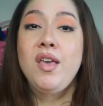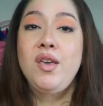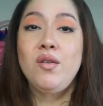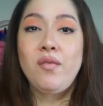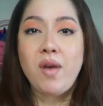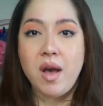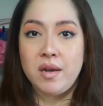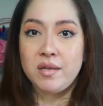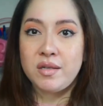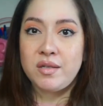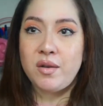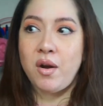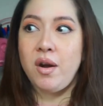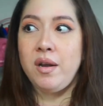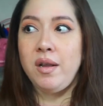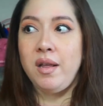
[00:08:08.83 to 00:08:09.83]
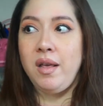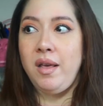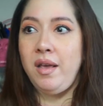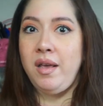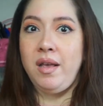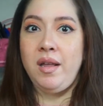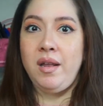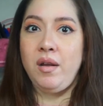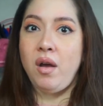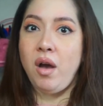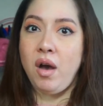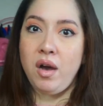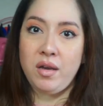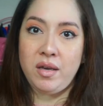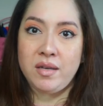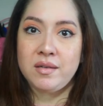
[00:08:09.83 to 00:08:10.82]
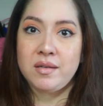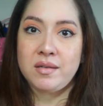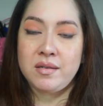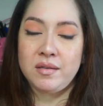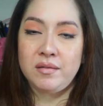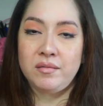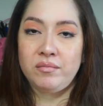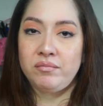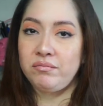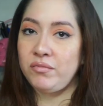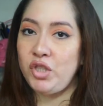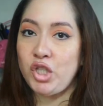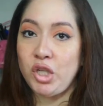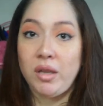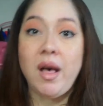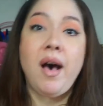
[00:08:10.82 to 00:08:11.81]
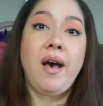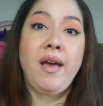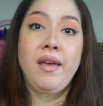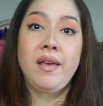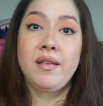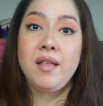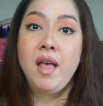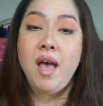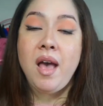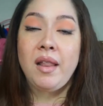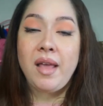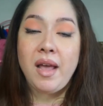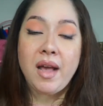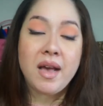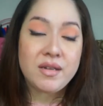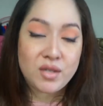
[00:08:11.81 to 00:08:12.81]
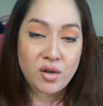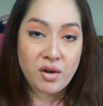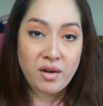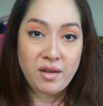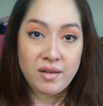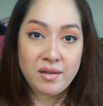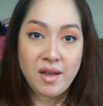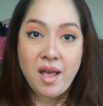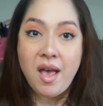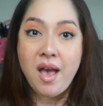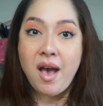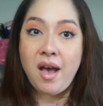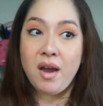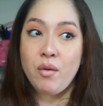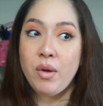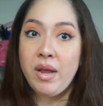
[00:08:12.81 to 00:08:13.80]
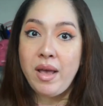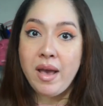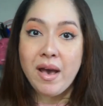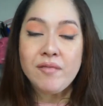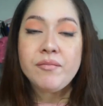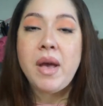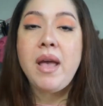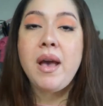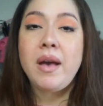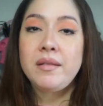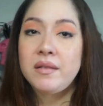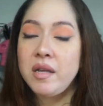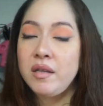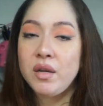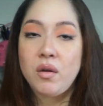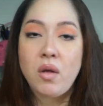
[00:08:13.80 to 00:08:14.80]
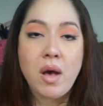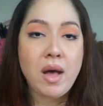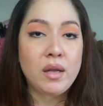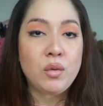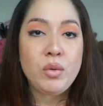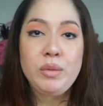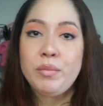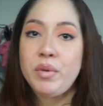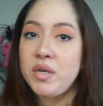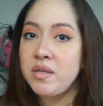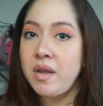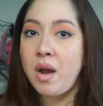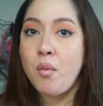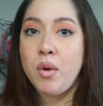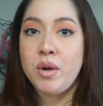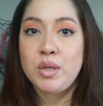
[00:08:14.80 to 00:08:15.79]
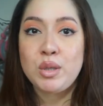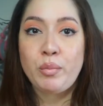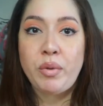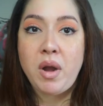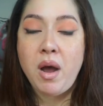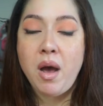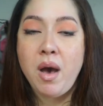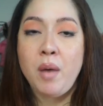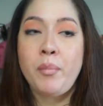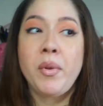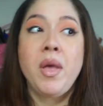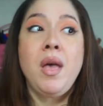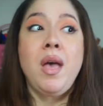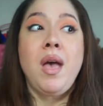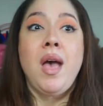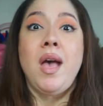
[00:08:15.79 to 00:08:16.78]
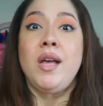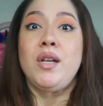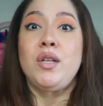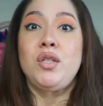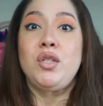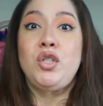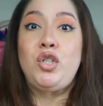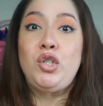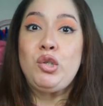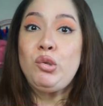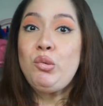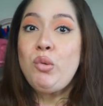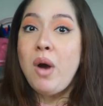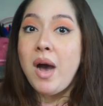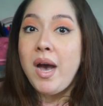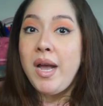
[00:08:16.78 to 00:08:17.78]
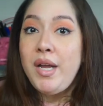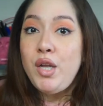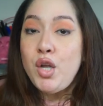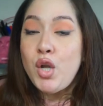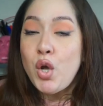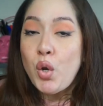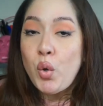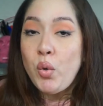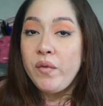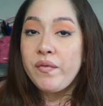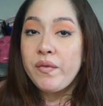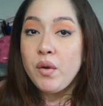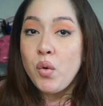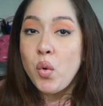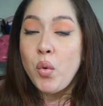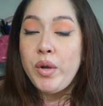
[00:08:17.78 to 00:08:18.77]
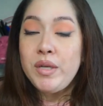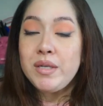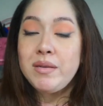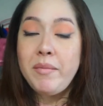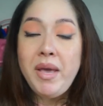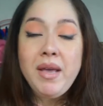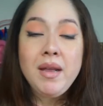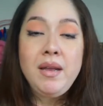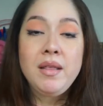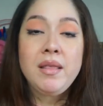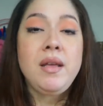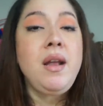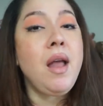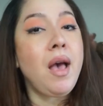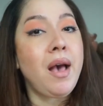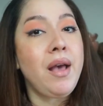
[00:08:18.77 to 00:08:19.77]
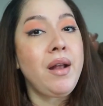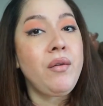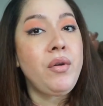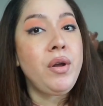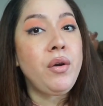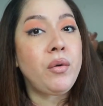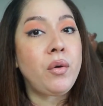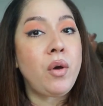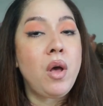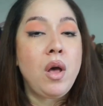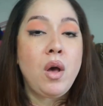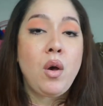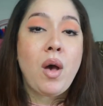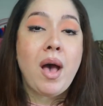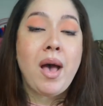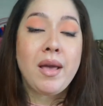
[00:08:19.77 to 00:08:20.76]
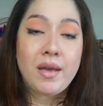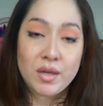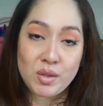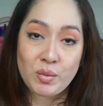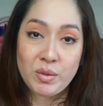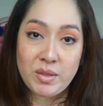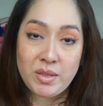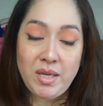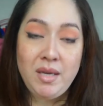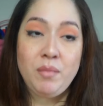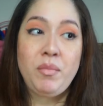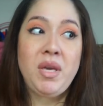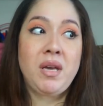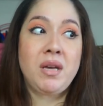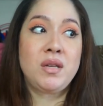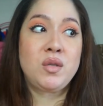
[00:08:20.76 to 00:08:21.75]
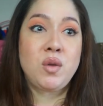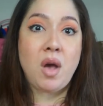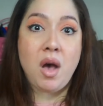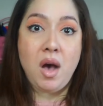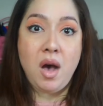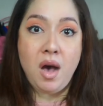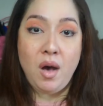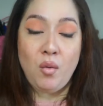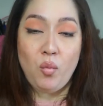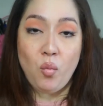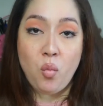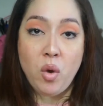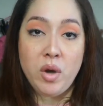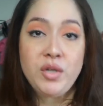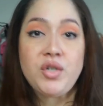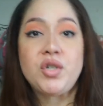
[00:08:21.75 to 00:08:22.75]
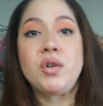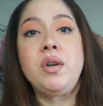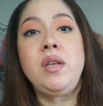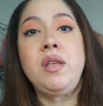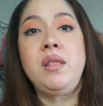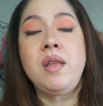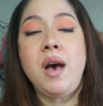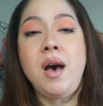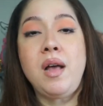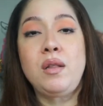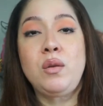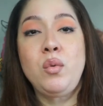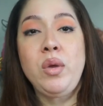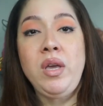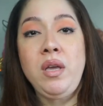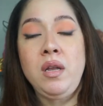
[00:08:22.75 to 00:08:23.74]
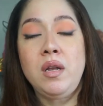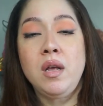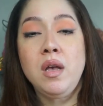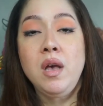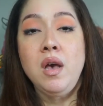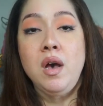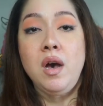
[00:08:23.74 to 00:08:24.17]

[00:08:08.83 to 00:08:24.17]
you've got to start in August, July, like I started. I already have the little Halloween books that I wanted to put up. Do I know if they're going to make anything? I don't know. I guess we'll see, because once you're in the Halloween,